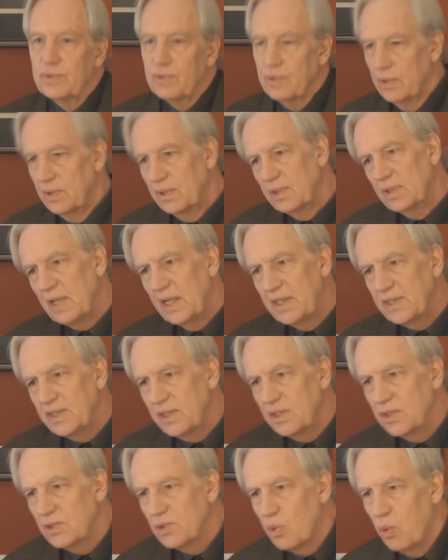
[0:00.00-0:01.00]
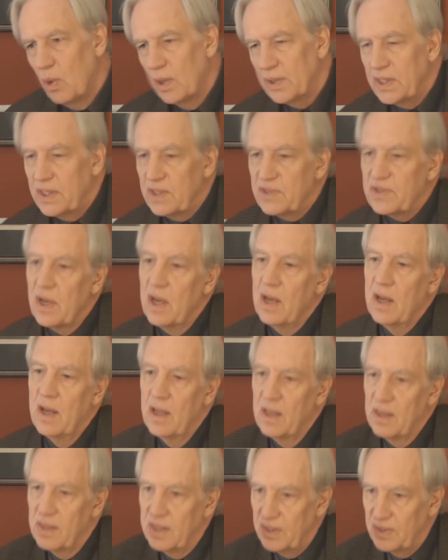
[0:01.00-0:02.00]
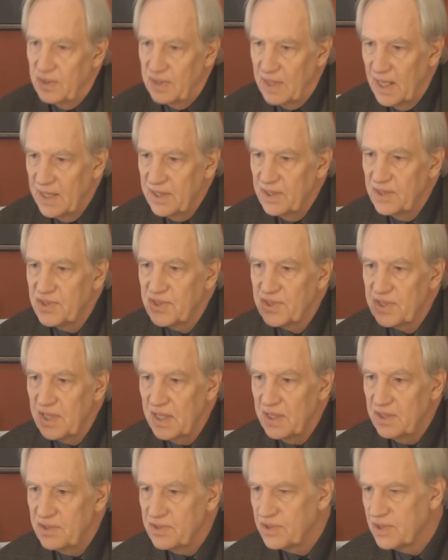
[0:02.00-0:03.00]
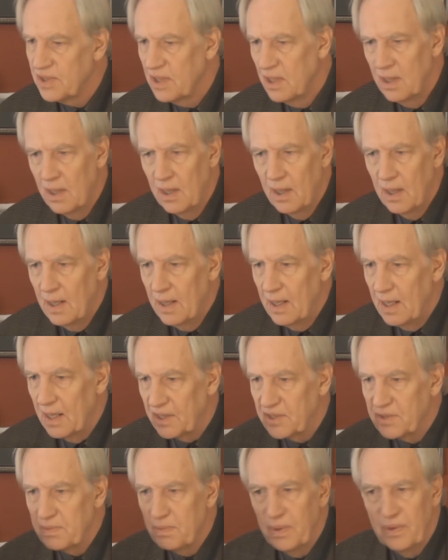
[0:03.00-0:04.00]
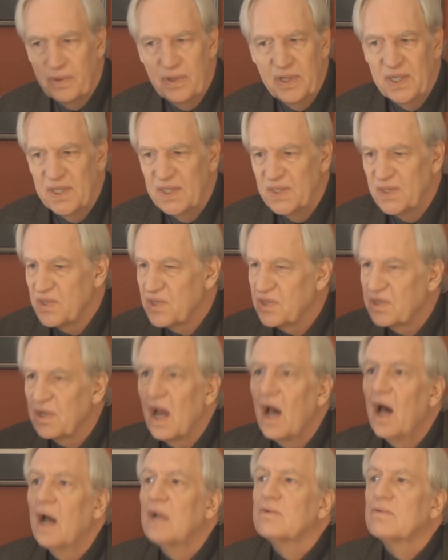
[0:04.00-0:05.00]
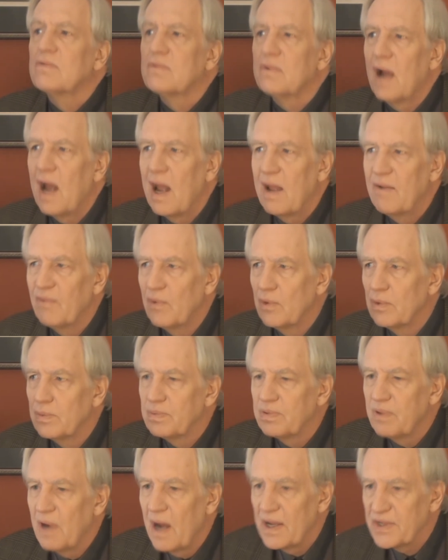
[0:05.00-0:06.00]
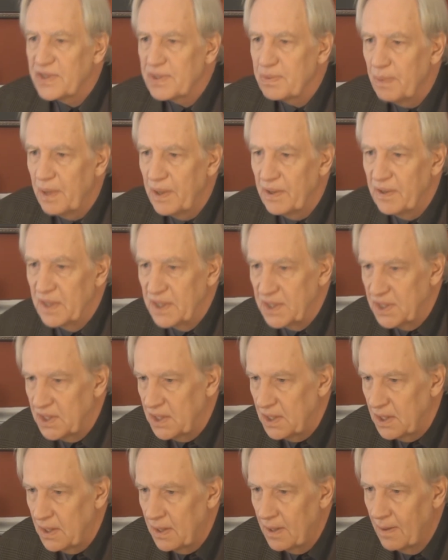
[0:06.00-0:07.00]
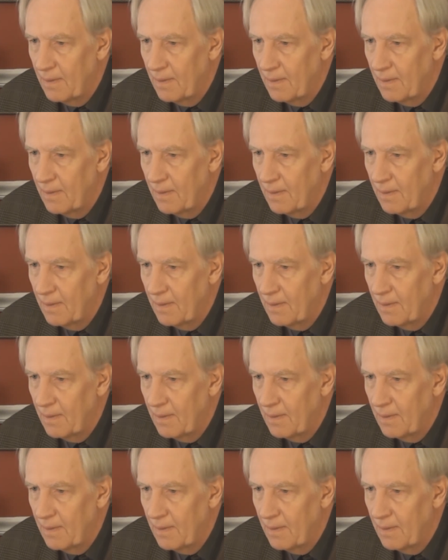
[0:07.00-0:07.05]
During the 1920s, the United States experienced unrivaled prosperity.